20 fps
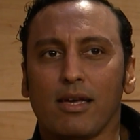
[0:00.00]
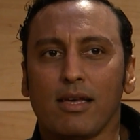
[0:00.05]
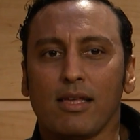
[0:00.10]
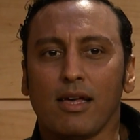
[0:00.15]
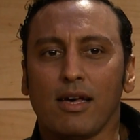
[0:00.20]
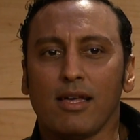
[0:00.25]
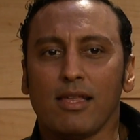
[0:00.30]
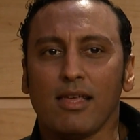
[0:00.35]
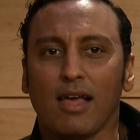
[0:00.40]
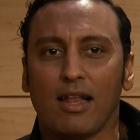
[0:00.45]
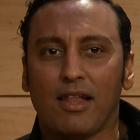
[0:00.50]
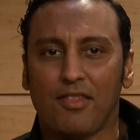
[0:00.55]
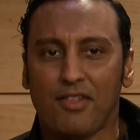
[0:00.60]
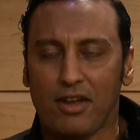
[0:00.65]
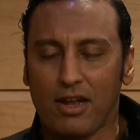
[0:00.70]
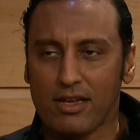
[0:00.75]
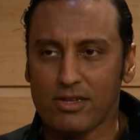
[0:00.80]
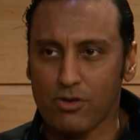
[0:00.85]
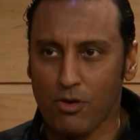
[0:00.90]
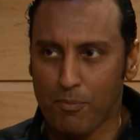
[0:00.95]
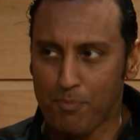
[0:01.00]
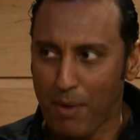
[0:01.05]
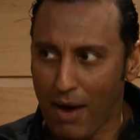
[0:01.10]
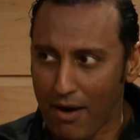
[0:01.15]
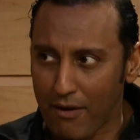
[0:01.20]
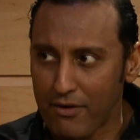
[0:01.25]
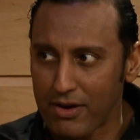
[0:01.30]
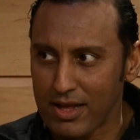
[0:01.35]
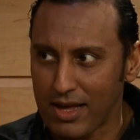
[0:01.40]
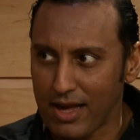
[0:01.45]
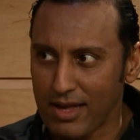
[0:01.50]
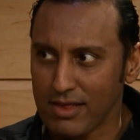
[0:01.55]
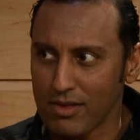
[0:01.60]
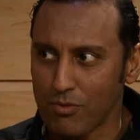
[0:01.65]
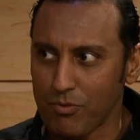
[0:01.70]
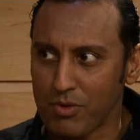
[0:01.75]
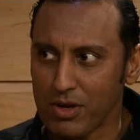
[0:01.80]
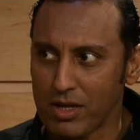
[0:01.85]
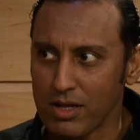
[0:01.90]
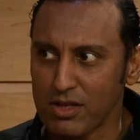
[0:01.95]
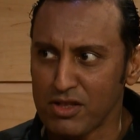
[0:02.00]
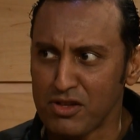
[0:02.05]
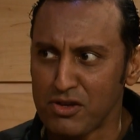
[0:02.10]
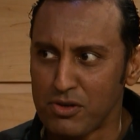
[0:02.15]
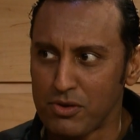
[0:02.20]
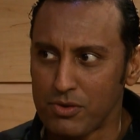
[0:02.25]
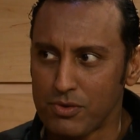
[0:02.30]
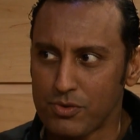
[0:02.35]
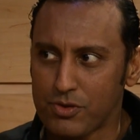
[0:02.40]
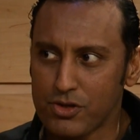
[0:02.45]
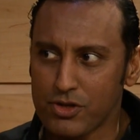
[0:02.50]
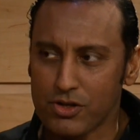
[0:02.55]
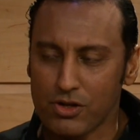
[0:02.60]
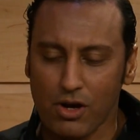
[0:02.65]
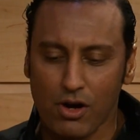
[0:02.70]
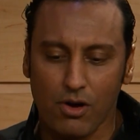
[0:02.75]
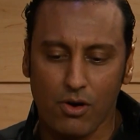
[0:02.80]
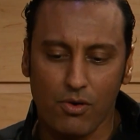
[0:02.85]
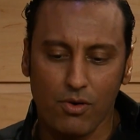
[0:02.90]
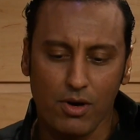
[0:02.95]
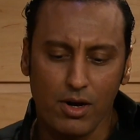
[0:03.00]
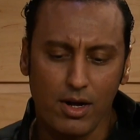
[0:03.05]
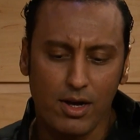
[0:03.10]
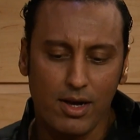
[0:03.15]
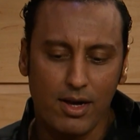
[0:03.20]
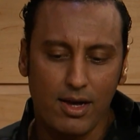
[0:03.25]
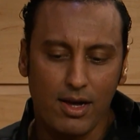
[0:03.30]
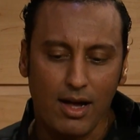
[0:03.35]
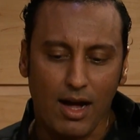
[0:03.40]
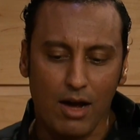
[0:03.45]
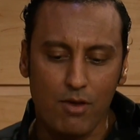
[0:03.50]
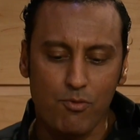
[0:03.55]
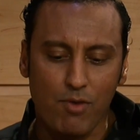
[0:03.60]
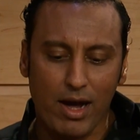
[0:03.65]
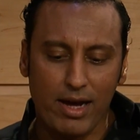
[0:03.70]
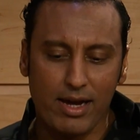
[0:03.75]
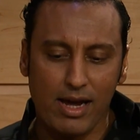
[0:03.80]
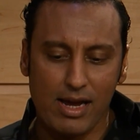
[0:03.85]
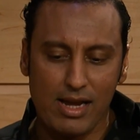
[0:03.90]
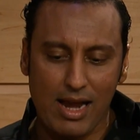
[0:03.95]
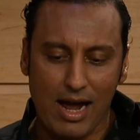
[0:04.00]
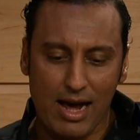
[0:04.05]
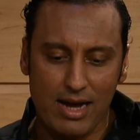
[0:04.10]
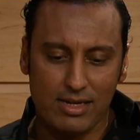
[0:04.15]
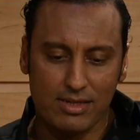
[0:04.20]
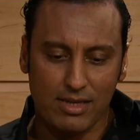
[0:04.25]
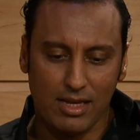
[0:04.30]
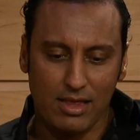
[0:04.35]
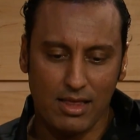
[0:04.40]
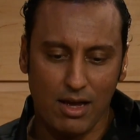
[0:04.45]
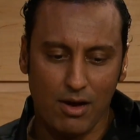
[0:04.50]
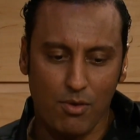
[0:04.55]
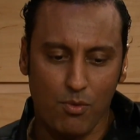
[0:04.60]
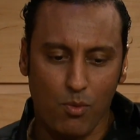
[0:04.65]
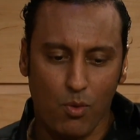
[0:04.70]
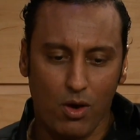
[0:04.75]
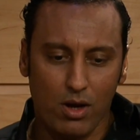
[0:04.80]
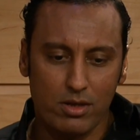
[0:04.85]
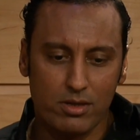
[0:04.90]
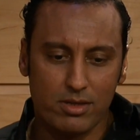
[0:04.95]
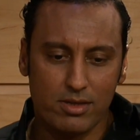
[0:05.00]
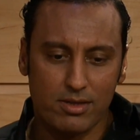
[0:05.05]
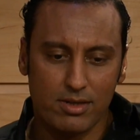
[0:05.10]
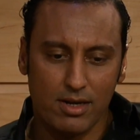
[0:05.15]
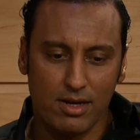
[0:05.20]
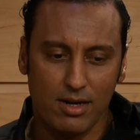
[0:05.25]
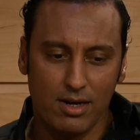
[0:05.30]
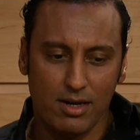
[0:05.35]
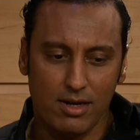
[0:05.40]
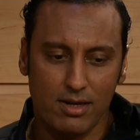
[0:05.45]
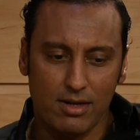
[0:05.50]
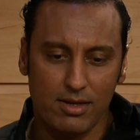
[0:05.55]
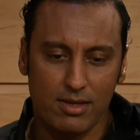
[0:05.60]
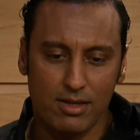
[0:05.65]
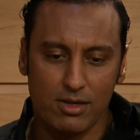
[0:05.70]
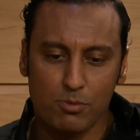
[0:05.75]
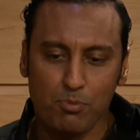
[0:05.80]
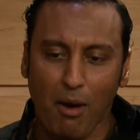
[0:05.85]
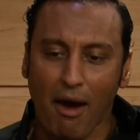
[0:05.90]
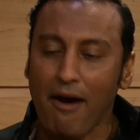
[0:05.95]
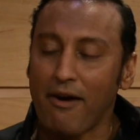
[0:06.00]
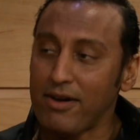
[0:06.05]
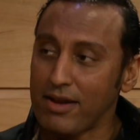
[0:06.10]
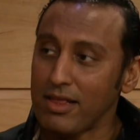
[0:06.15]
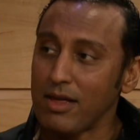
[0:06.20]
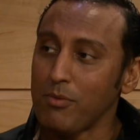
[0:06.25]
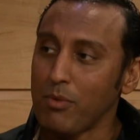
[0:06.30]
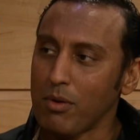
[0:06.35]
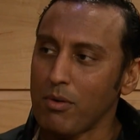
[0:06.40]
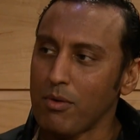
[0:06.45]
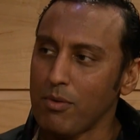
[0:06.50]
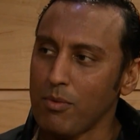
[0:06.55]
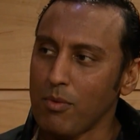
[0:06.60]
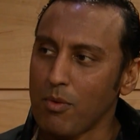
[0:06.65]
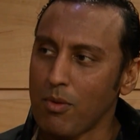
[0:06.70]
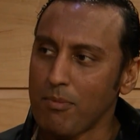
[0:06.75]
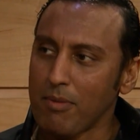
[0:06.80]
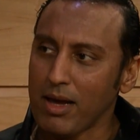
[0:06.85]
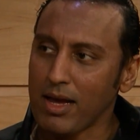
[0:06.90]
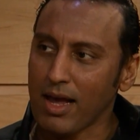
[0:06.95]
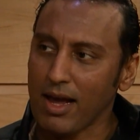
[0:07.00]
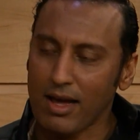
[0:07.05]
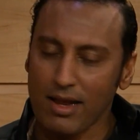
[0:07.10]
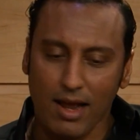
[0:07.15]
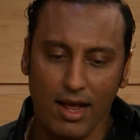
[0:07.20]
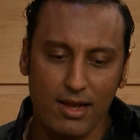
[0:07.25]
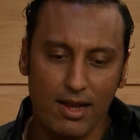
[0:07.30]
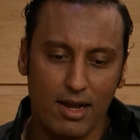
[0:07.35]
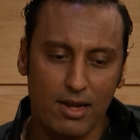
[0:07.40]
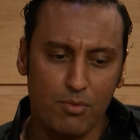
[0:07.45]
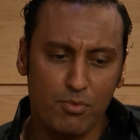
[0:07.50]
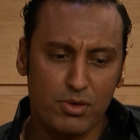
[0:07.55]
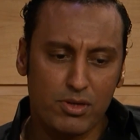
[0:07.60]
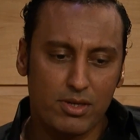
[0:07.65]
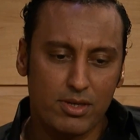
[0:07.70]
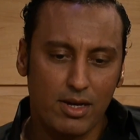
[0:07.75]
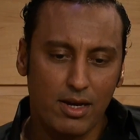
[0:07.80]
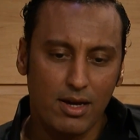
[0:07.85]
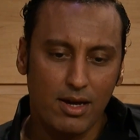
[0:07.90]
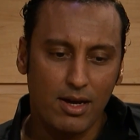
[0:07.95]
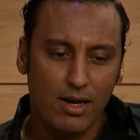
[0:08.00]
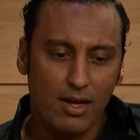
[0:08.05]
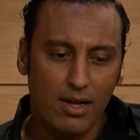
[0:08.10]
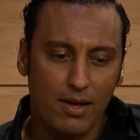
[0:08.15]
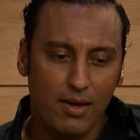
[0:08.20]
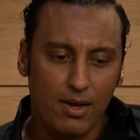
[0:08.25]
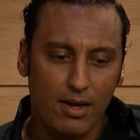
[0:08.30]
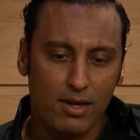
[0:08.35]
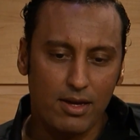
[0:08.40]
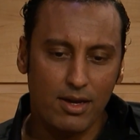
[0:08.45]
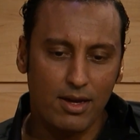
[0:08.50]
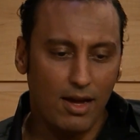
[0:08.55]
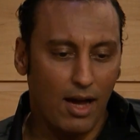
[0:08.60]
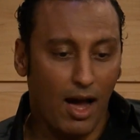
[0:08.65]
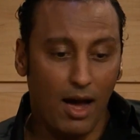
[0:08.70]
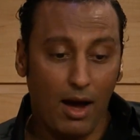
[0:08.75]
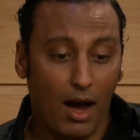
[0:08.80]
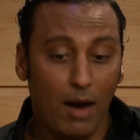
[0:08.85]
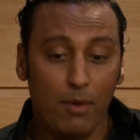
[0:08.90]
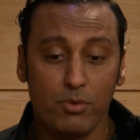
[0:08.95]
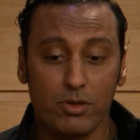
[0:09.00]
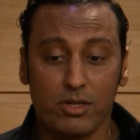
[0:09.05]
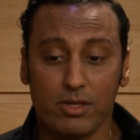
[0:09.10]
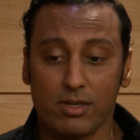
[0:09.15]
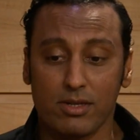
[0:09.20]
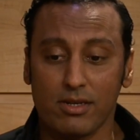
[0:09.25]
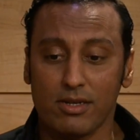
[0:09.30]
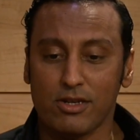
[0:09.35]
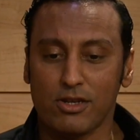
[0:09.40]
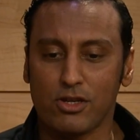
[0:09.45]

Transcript: at the end of the day, sort of parodying the real news. So I recognized that there was this parody that we were making, and it was, I was,